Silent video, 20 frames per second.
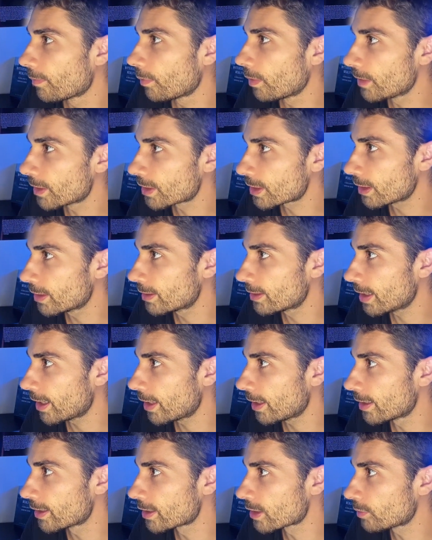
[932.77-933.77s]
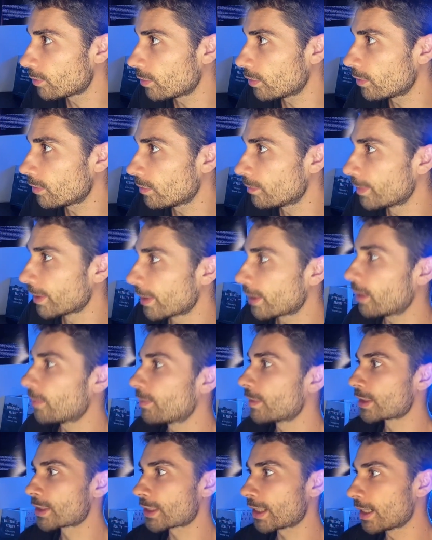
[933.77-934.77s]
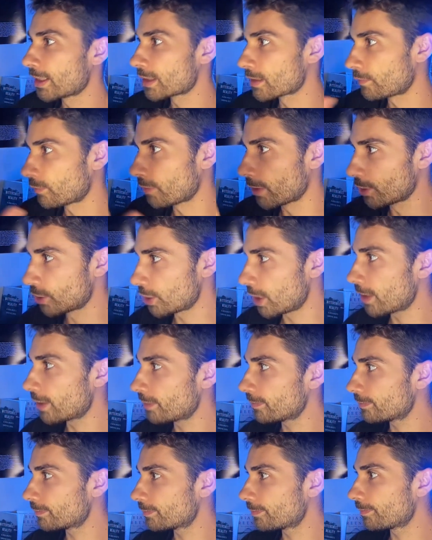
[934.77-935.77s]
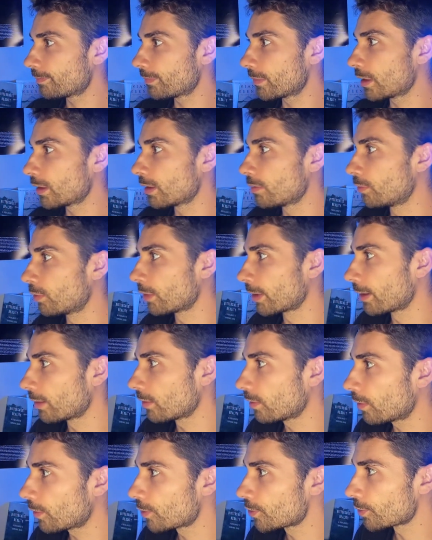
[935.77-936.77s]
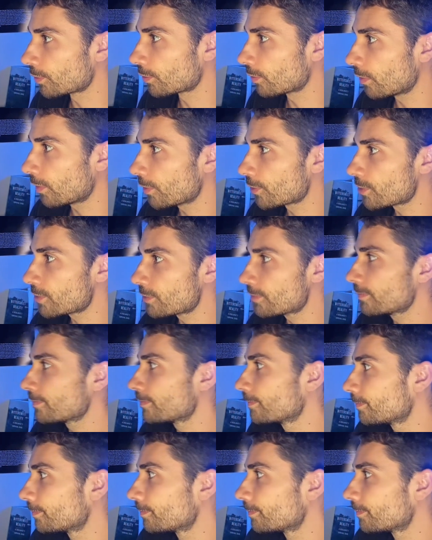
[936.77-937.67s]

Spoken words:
the sun dies, it will become the size of a red giant. It will get larger and larger.